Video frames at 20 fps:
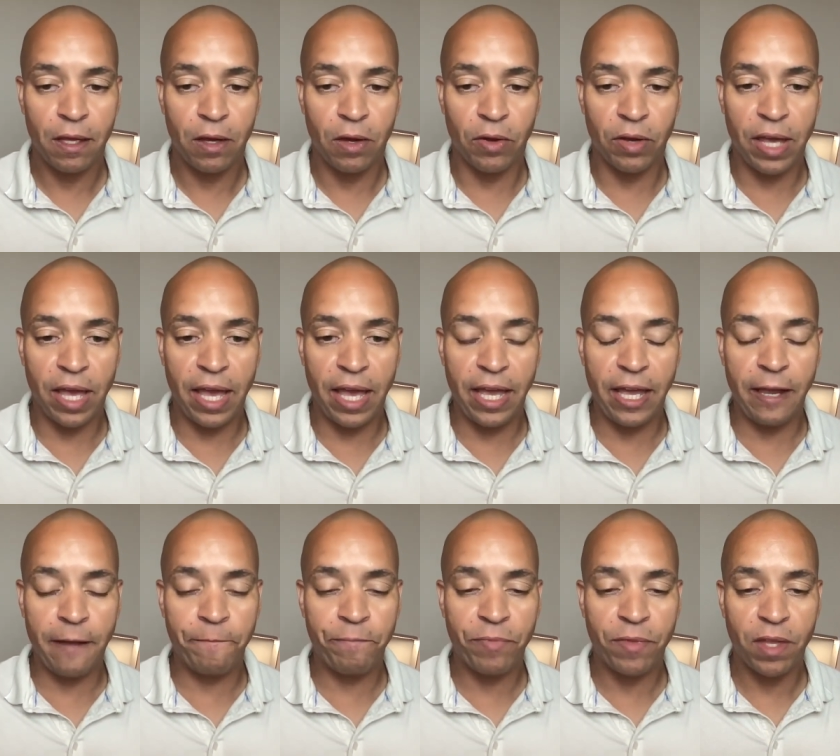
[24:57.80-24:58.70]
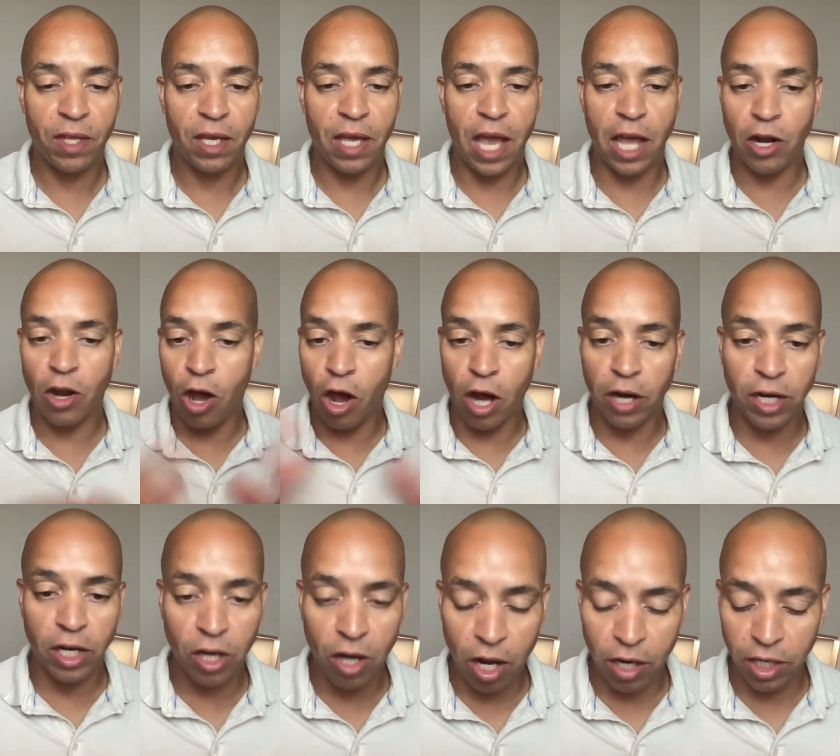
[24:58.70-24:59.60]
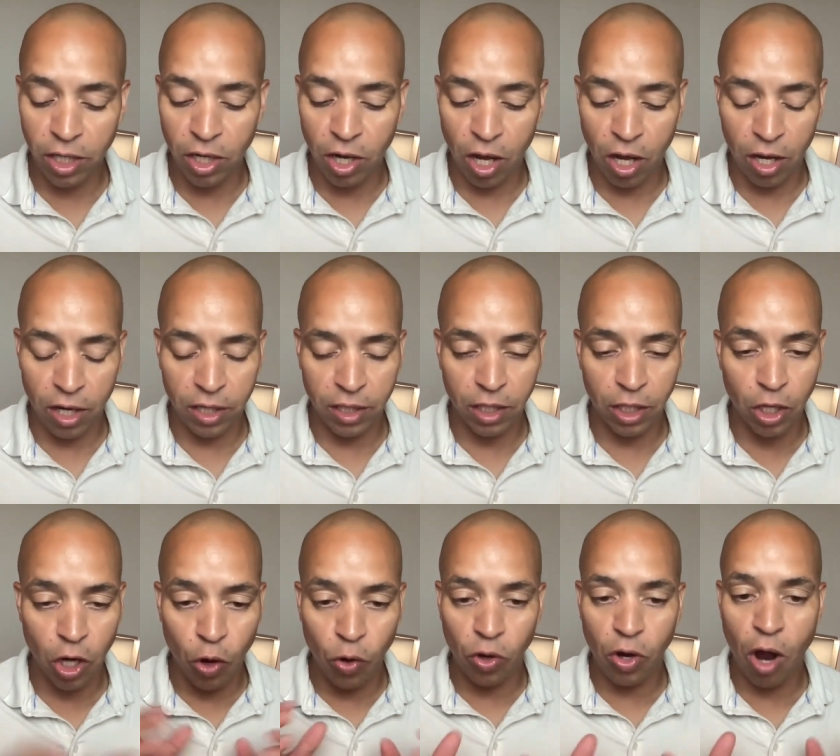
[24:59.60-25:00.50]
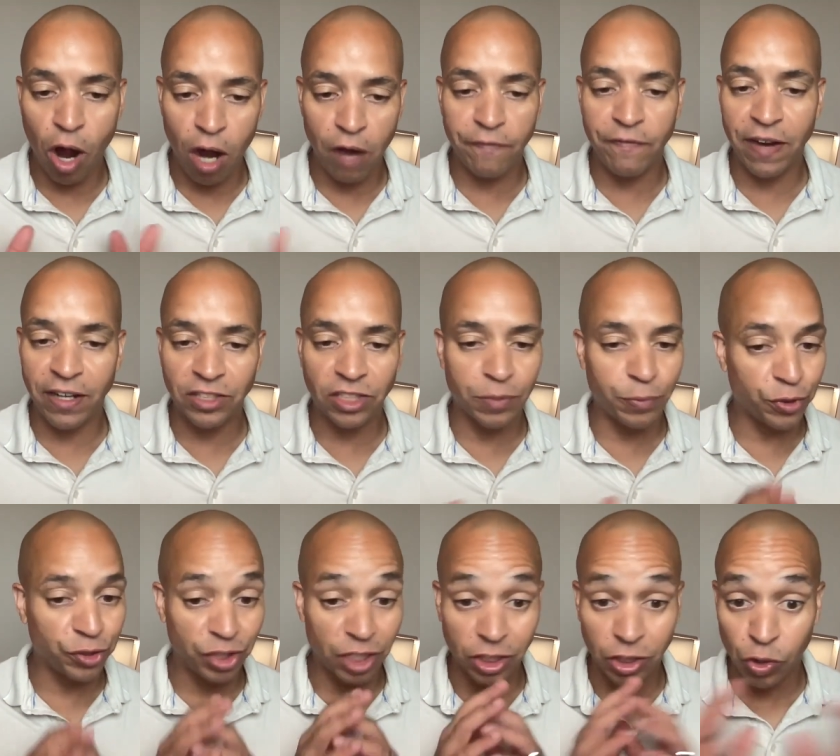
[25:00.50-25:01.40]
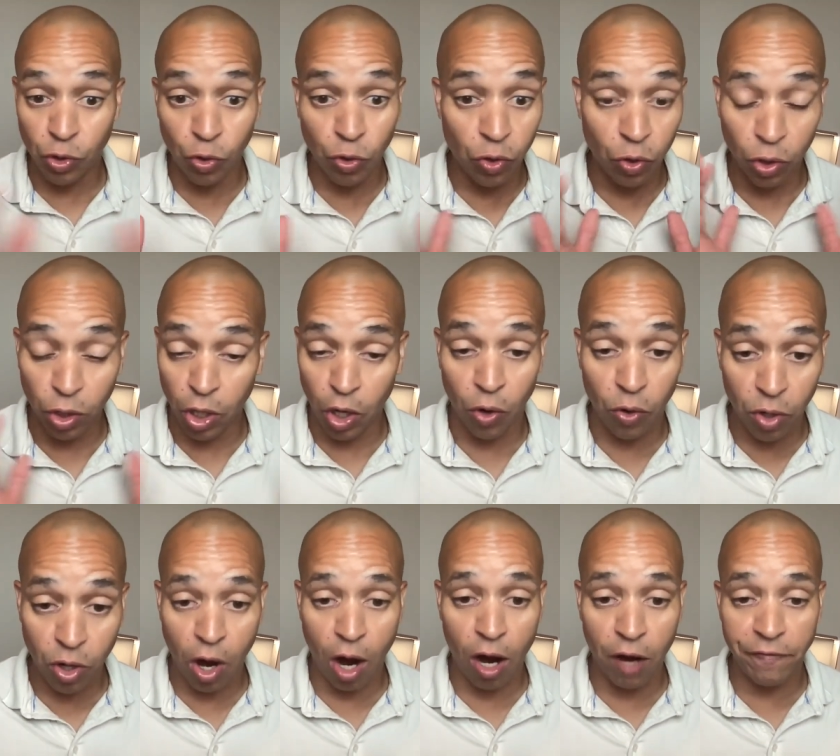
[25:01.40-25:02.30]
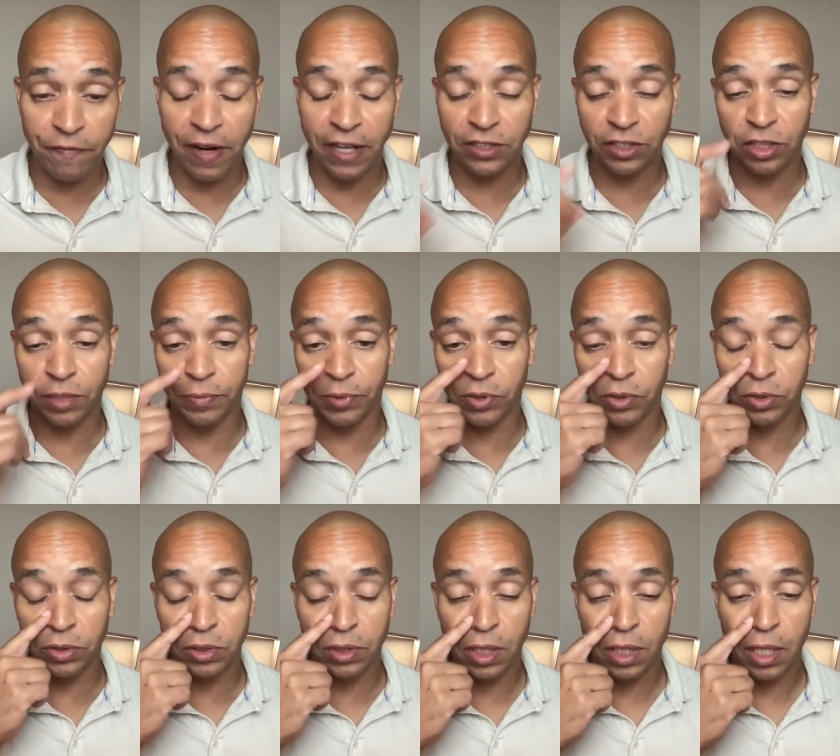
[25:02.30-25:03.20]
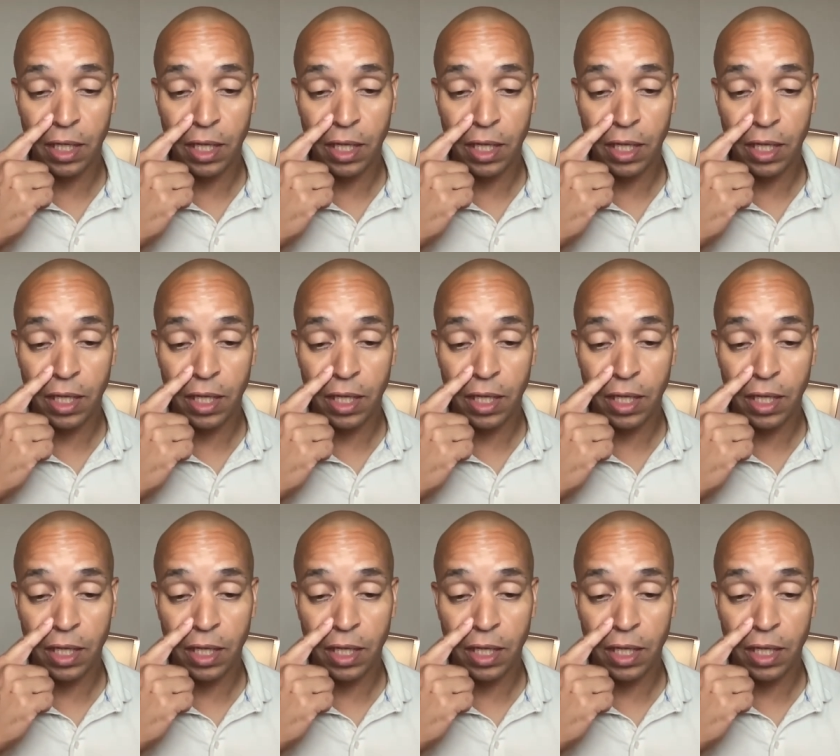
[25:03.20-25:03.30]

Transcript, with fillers: Okay. And on and on and on. Low carb vegetables. Just Google low carb vegetables.